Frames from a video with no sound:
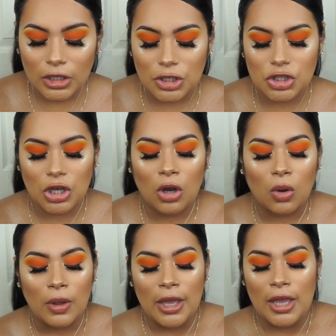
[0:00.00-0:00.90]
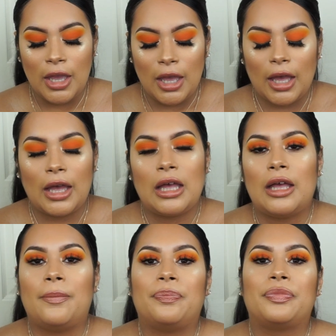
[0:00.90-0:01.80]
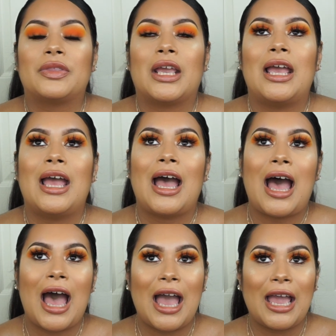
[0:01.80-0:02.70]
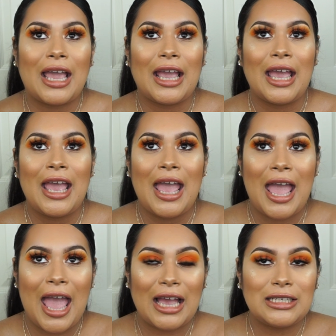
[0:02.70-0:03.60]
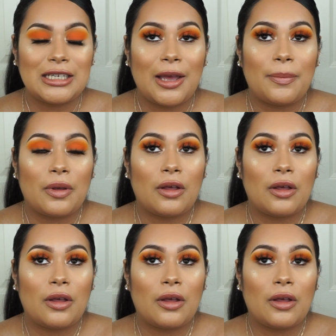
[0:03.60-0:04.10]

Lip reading: So I ended up